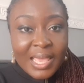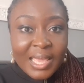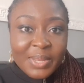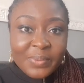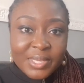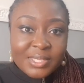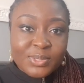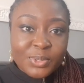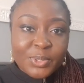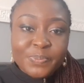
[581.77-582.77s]
Anyway,
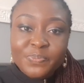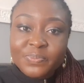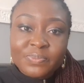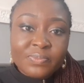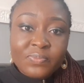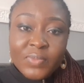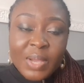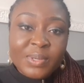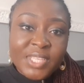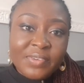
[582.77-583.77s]
so
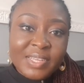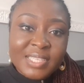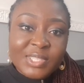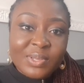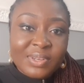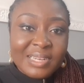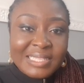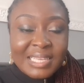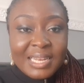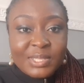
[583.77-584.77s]
I was directed to
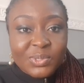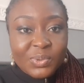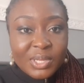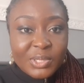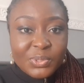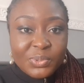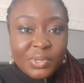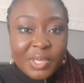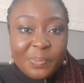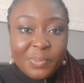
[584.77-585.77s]
another teller to go and
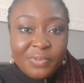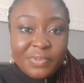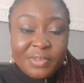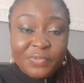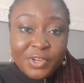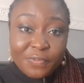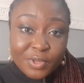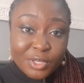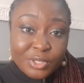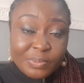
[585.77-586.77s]
do a BVN
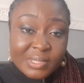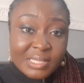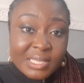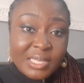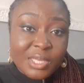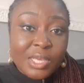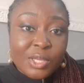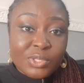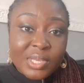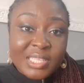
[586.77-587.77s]
verification,
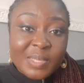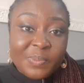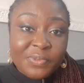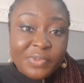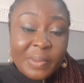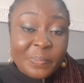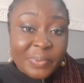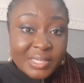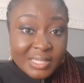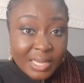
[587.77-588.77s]
basically to get a BVN
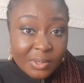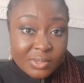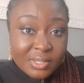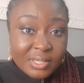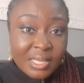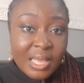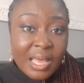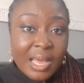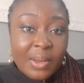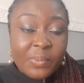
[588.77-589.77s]
printout
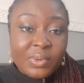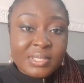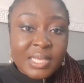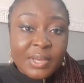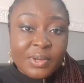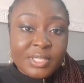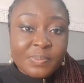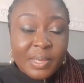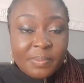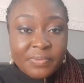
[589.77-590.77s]
And once I
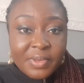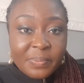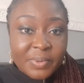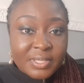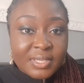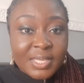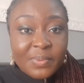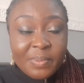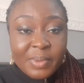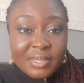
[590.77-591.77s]
got my BVN printouts, I
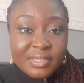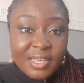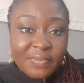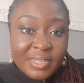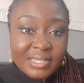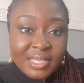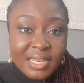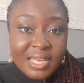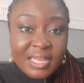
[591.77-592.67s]
went back to the FX teller.